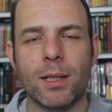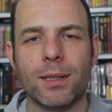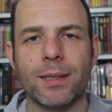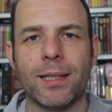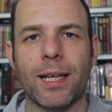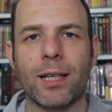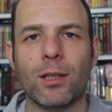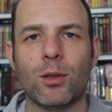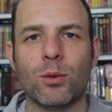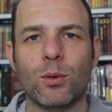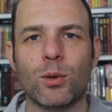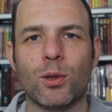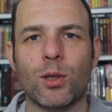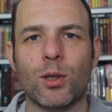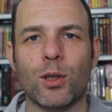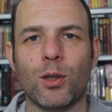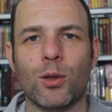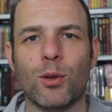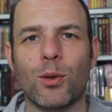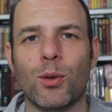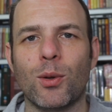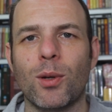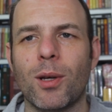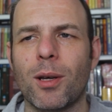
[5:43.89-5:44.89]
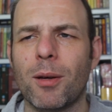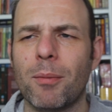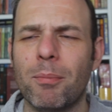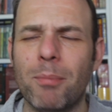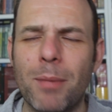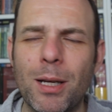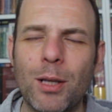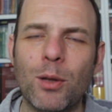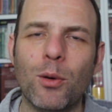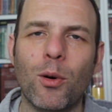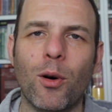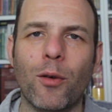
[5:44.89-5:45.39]
titles that you
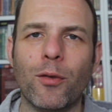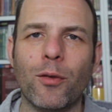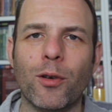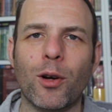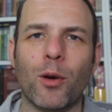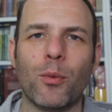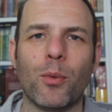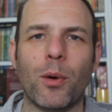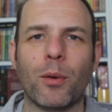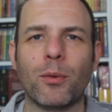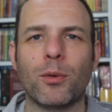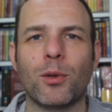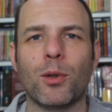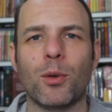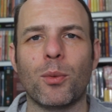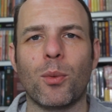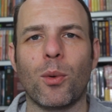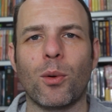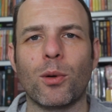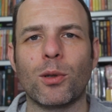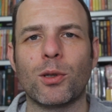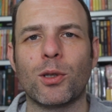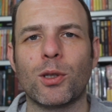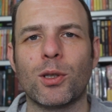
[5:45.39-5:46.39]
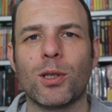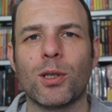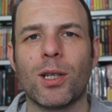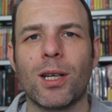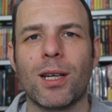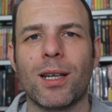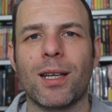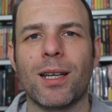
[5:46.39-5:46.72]
may not have got around to watch,